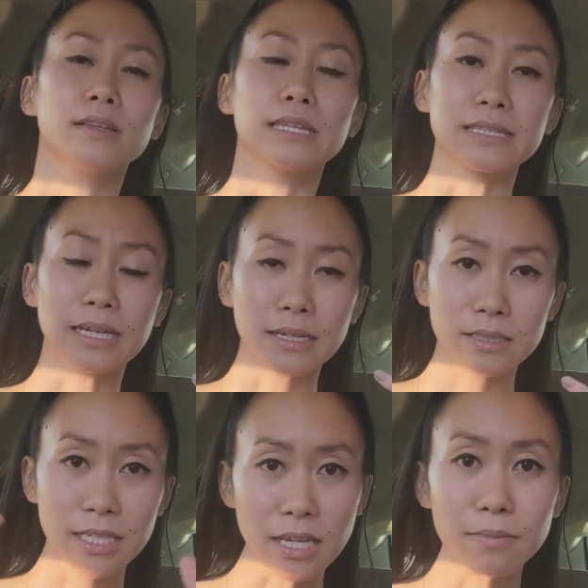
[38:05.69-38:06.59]
this
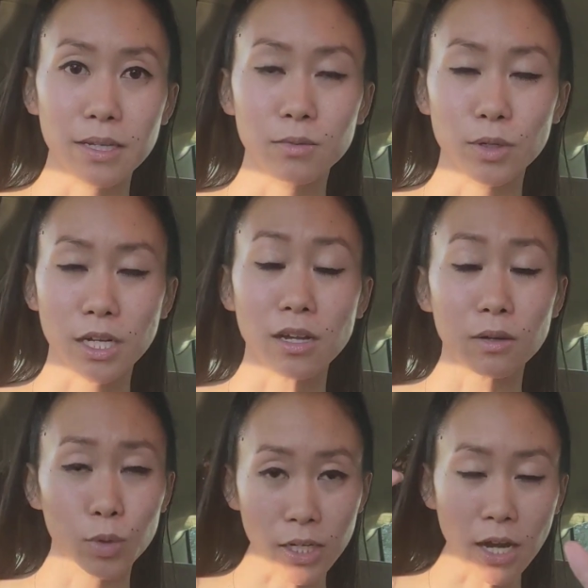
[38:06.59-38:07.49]
demon
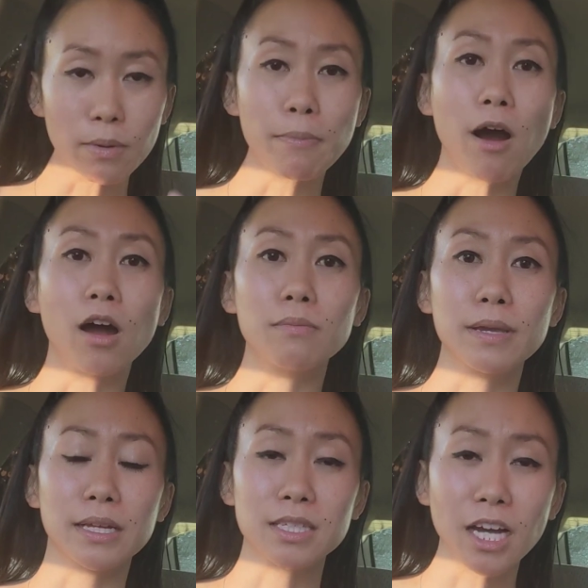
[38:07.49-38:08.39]
would come upon
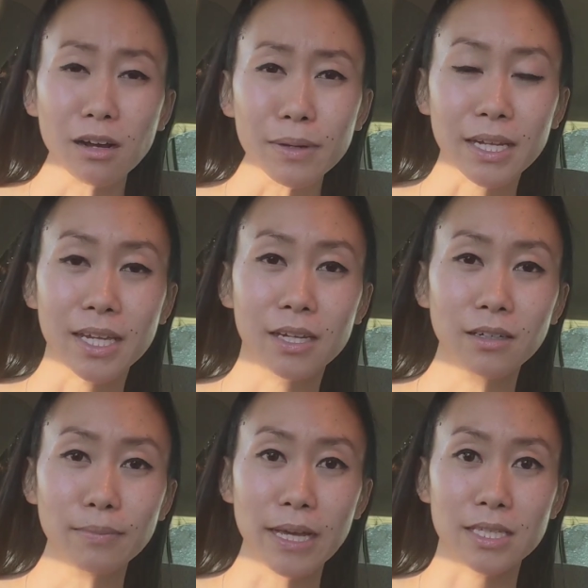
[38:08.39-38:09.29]
me and tell me to
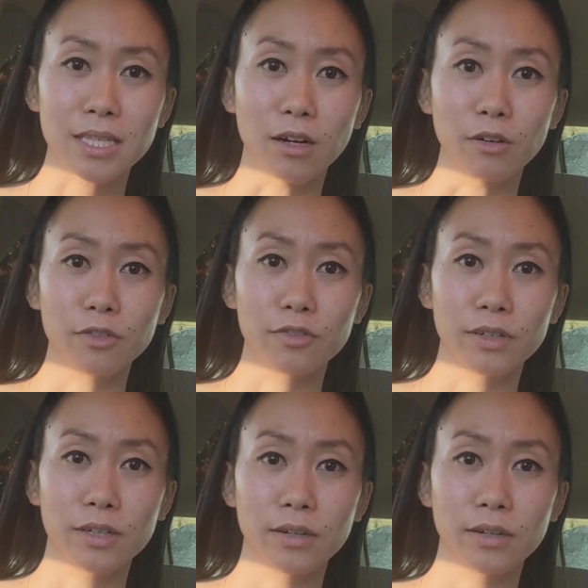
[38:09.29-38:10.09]
kill myself.